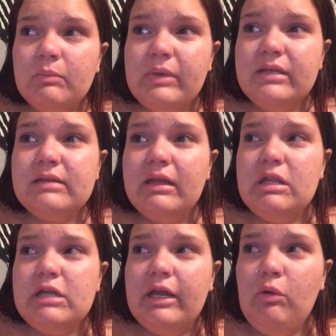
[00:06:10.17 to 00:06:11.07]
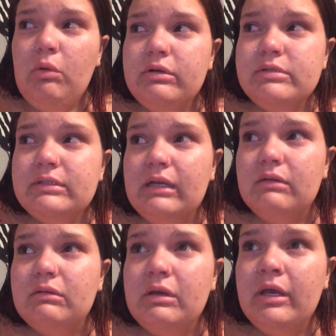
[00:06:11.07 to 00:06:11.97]
Because I don't
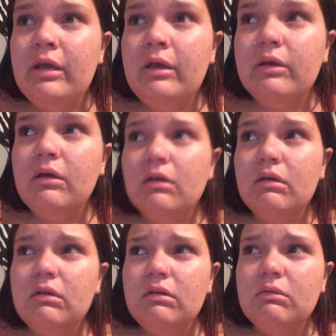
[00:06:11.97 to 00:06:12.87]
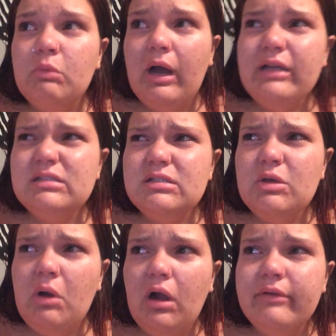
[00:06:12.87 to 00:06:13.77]
understand why it's
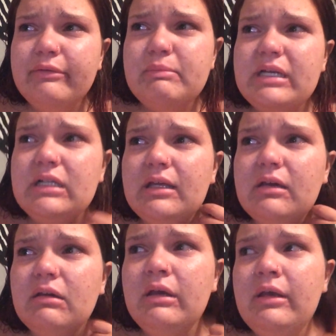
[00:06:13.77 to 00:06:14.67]
so hard for me to, like,